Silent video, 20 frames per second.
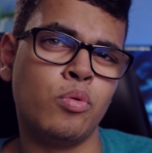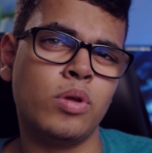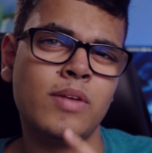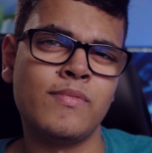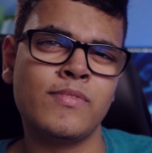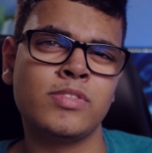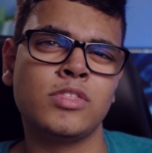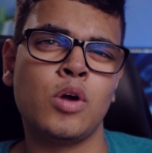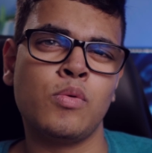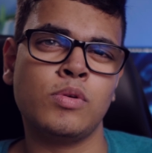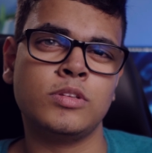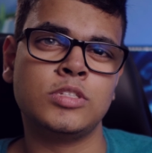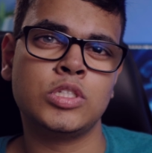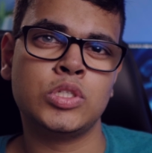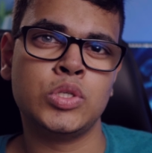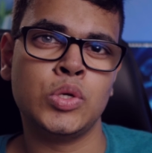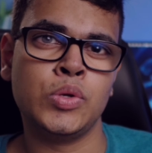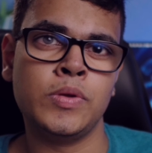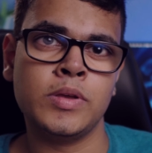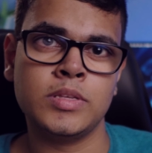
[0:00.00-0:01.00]
even though it's
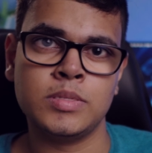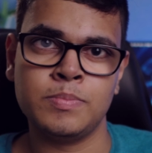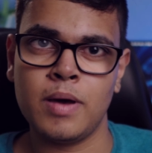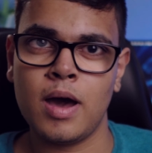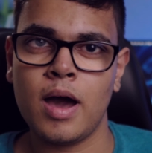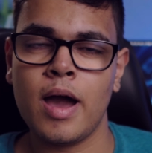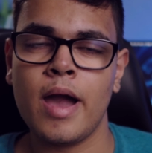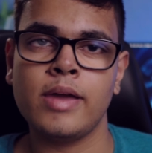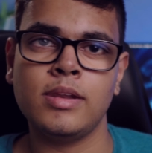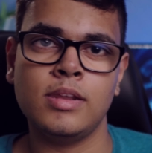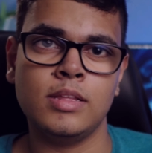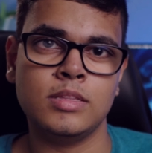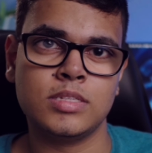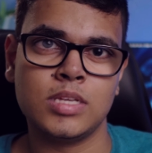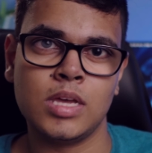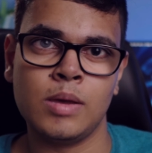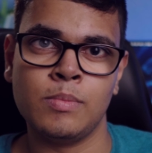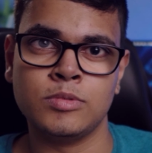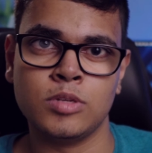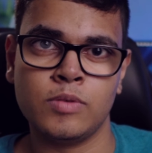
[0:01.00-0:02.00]
2 years behind in
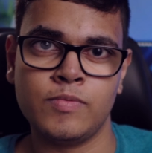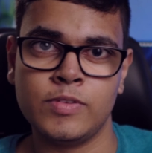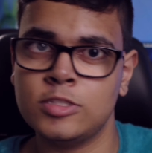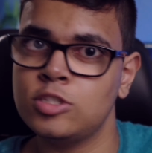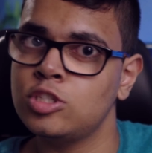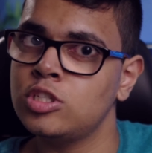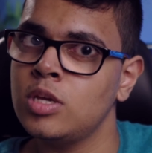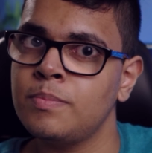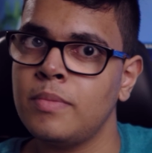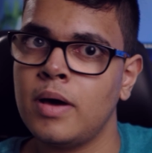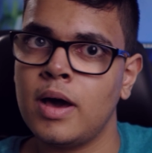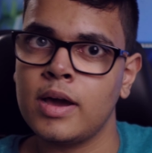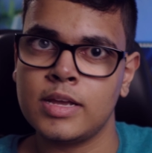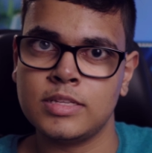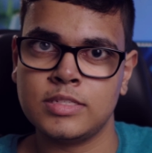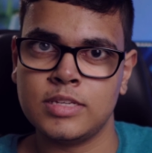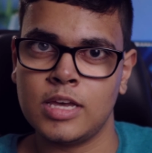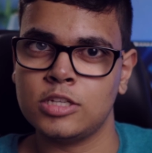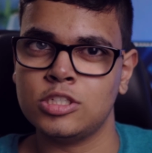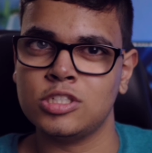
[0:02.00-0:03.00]
terms of its chip
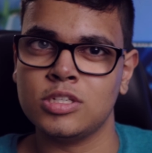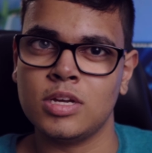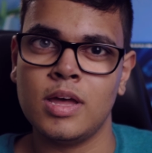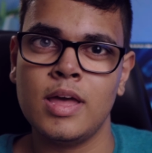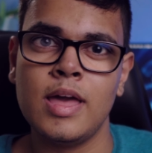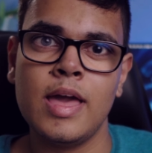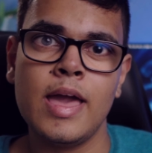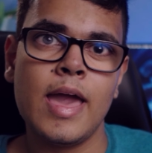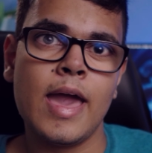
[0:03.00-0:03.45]
architecture,